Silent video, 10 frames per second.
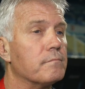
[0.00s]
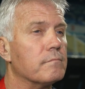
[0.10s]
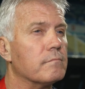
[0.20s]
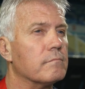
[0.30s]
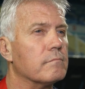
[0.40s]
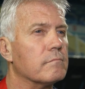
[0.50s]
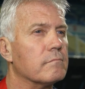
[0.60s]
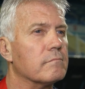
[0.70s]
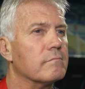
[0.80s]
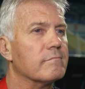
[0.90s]
And overall,
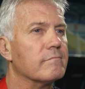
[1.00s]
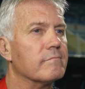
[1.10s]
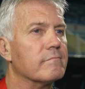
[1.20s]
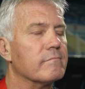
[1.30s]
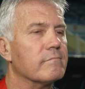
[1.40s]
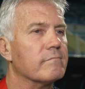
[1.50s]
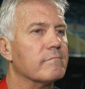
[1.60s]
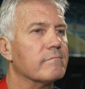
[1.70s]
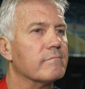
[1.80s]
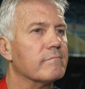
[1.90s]
um,
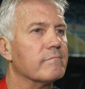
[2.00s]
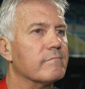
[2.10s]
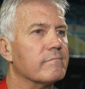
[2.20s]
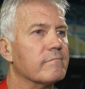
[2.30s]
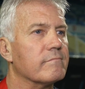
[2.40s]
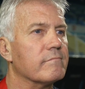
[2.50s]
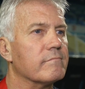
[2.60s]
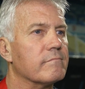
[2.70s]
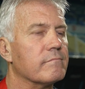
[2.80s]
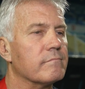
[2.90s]
you've proceeded over
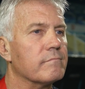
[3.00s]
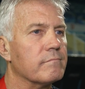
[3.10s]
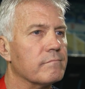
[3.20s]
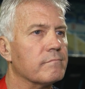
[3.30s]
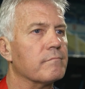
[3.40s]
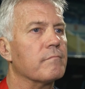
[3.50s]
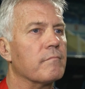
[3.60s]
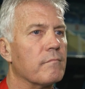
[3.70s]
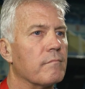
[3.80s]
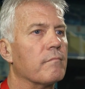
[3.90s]
the last four
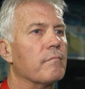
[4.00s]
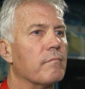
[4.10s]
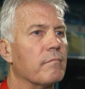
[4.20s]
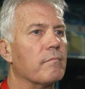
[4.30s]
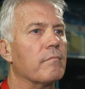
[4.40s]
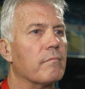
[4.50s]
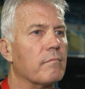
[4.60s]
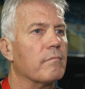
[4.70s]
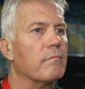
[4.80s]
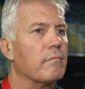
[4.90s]
victories. Um,
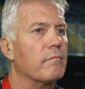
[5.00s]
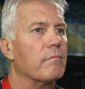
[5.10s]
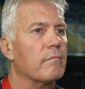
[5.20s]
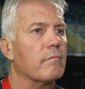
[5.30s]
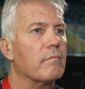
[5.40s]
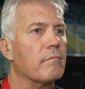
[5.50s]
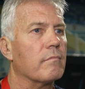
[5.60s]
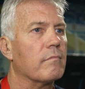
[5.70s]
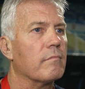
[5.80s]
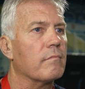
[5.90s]
you must be happy with how
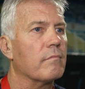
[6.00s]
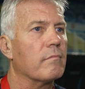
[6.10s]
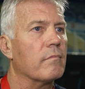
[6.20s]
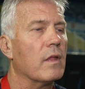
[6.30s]
things have gone.